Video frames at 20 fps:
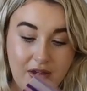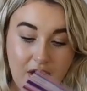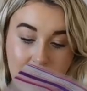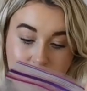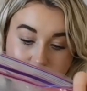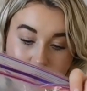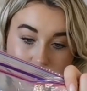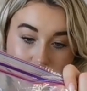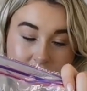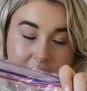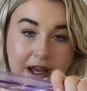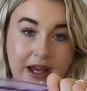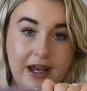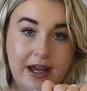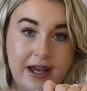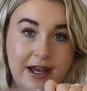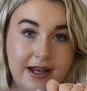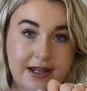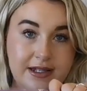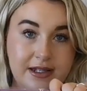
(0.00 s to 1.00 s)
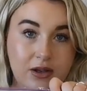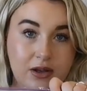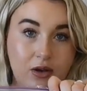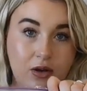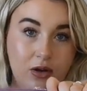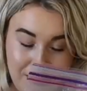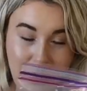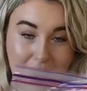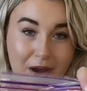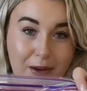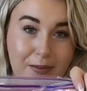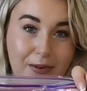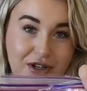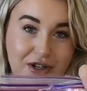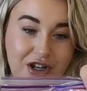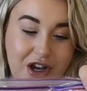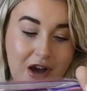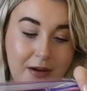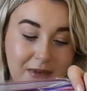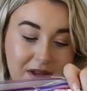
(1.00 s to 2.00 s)
that I've got in here is my
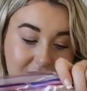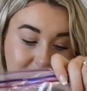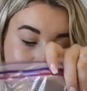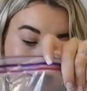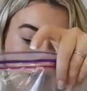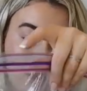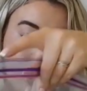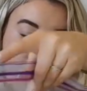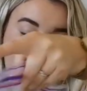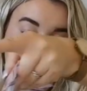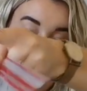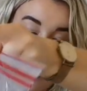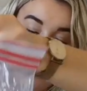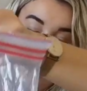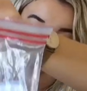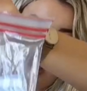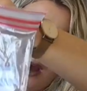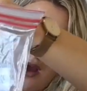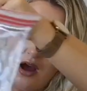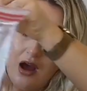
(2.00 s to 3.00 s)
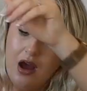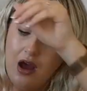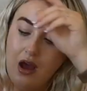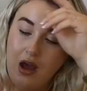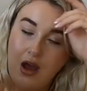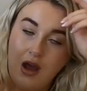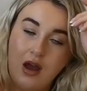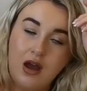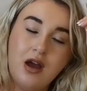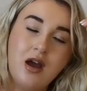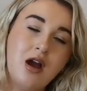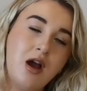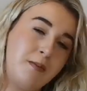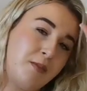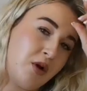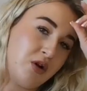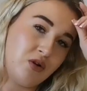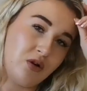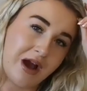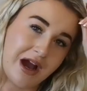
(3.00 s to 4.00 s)
pyjamas. I
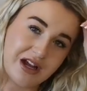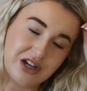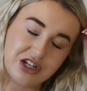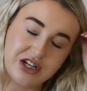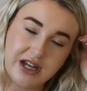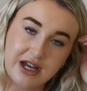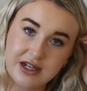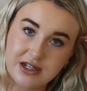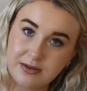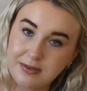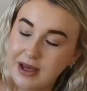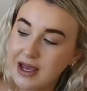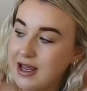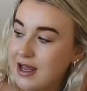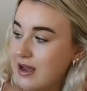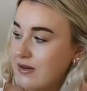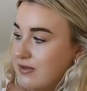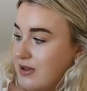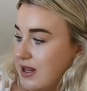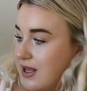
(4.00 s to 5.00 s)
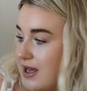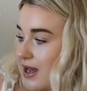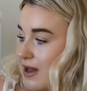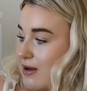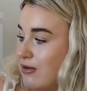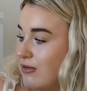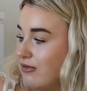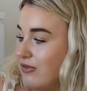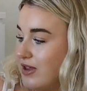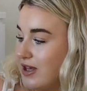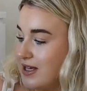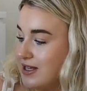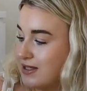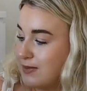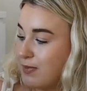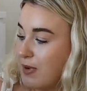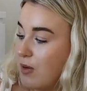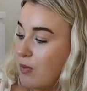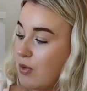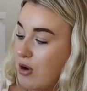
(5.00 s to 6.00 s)
might not actually end up getting everything out of these,
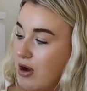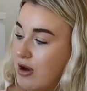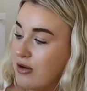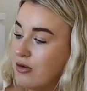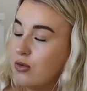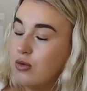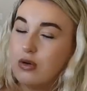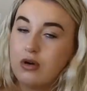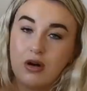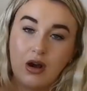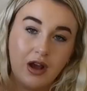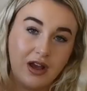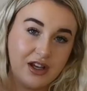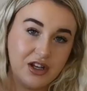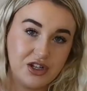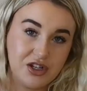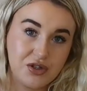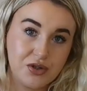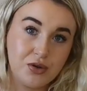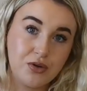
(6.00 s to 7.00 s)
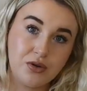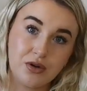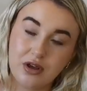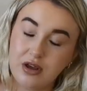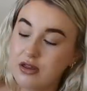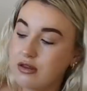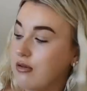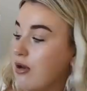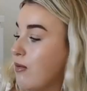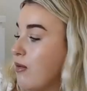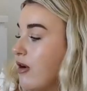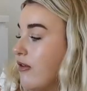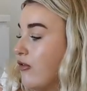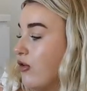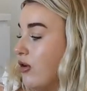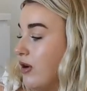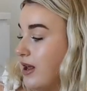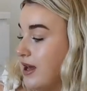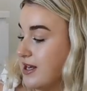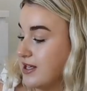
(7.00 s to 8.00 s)
but I can just talk you through what I've
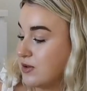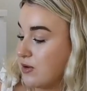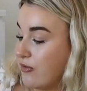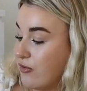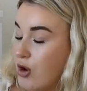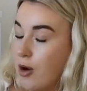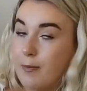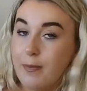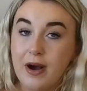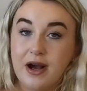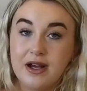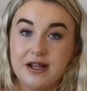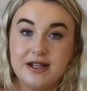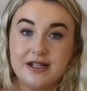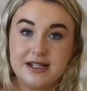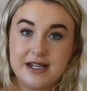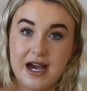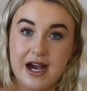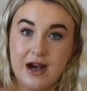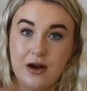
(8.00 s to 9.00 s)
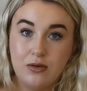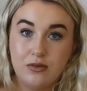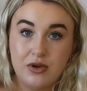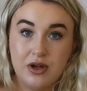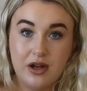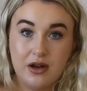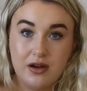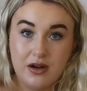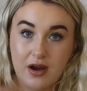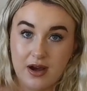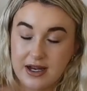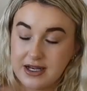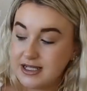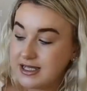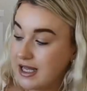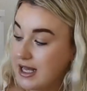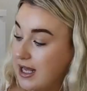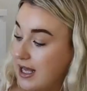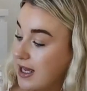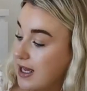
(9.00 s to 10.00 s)
got in here. So I've got a button down
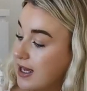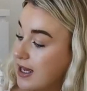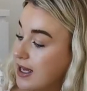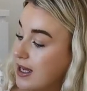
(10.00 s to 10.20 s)
nightie,